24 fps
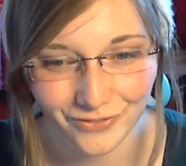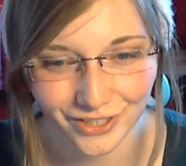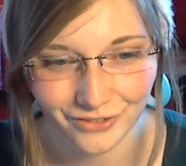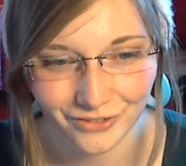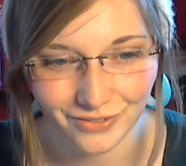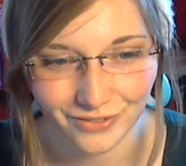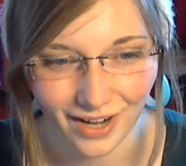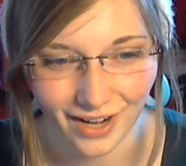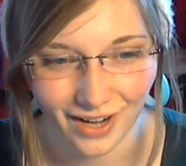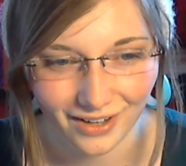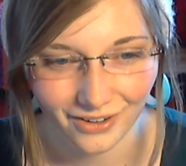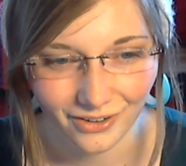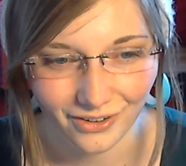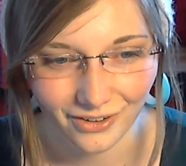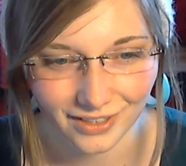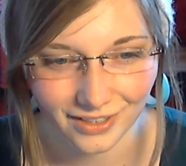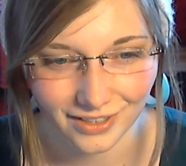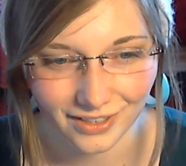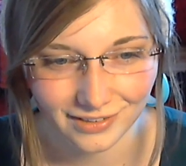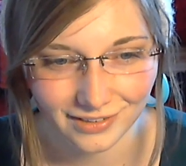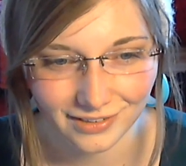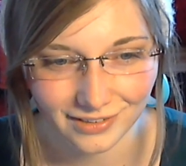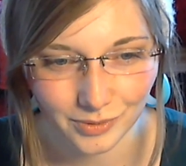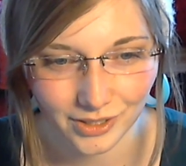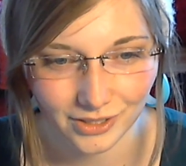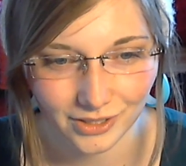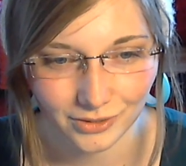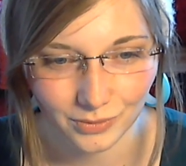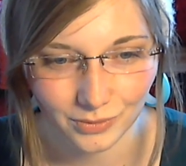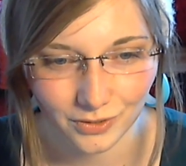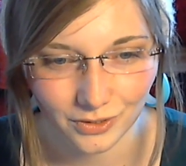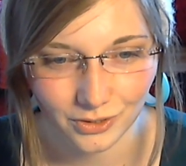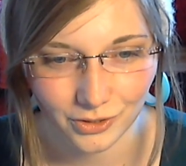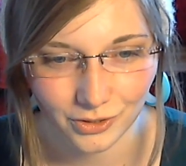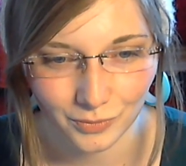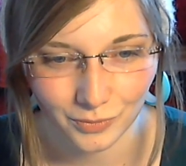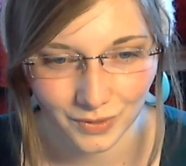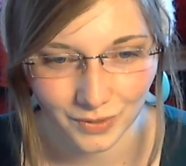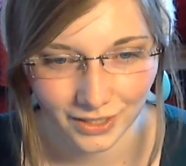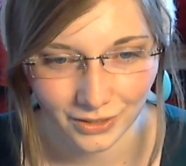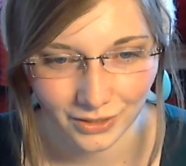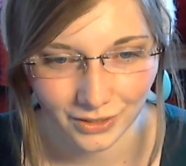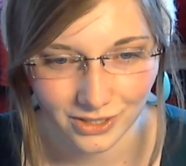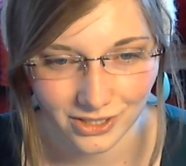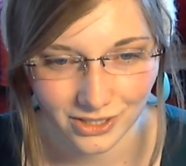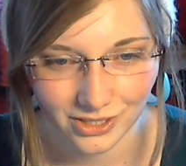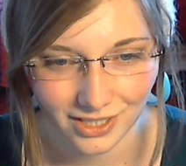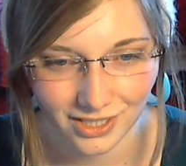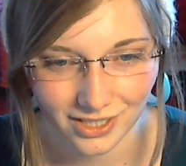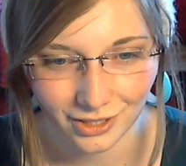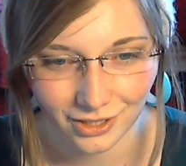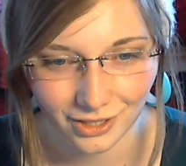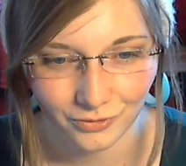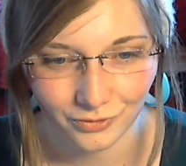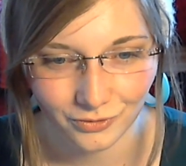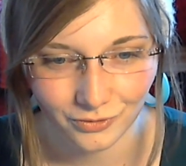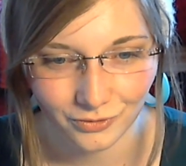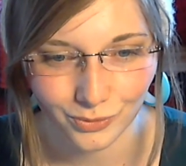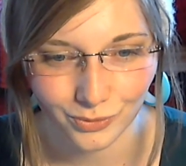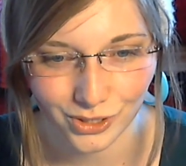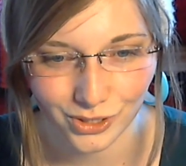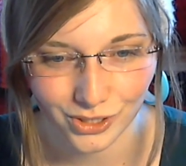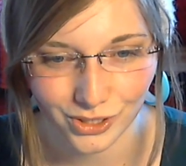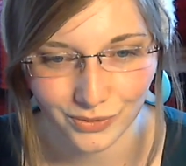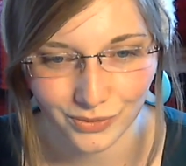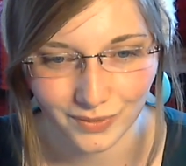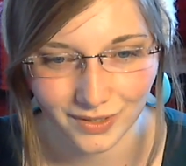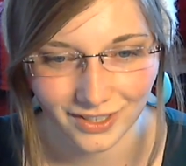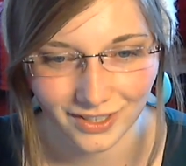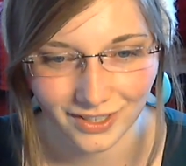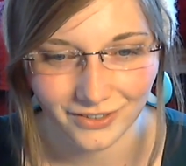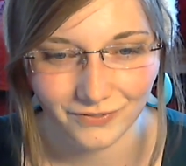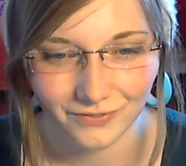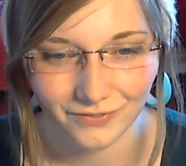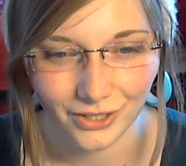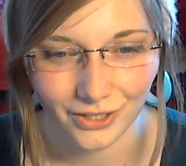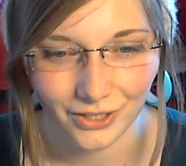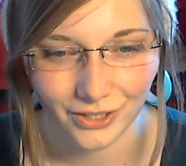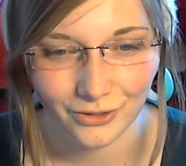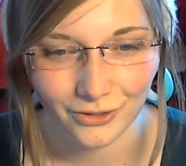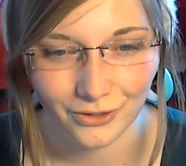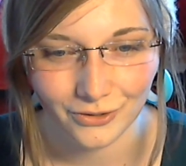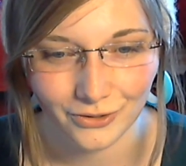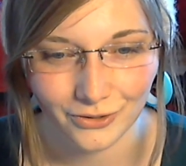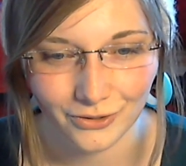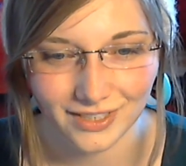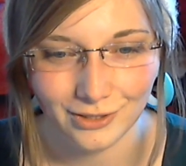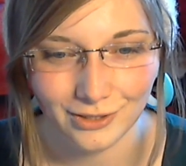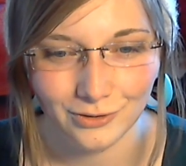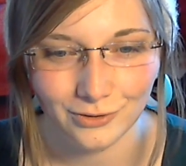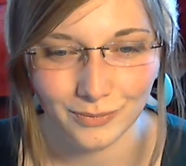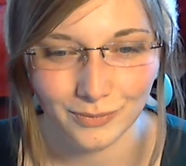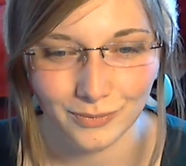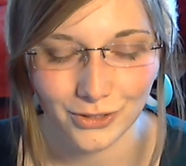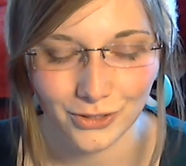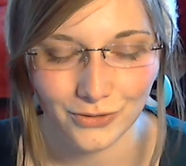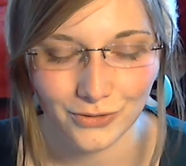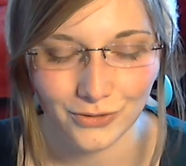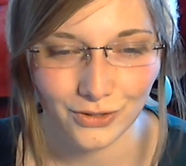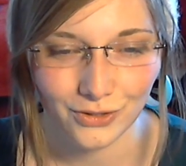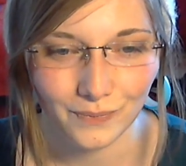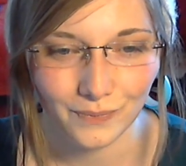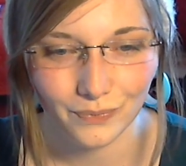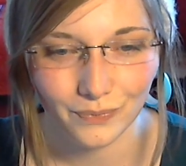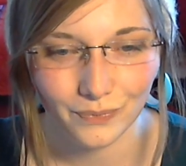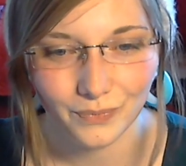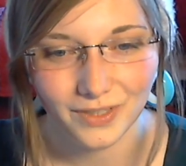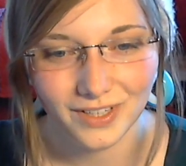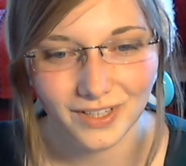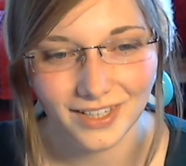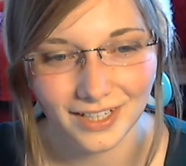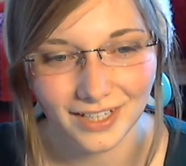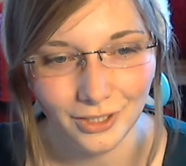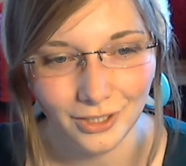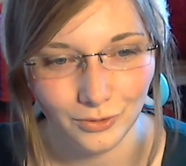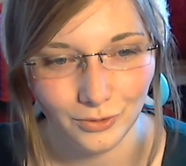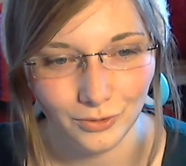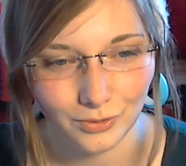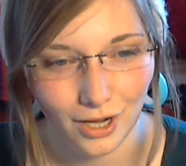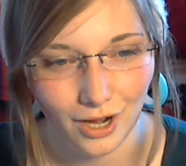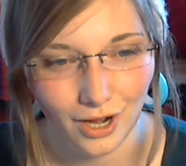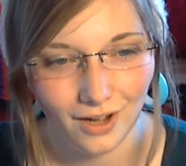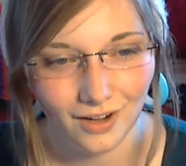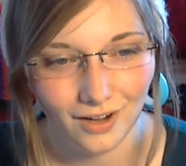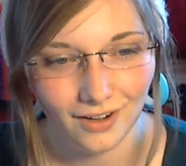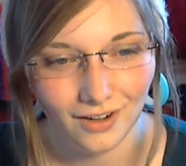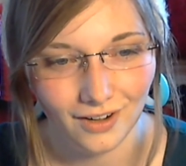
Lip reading: rant on his experience with the German language. I look forward to videos. Thank you so much for them. Well, thank you, Scott.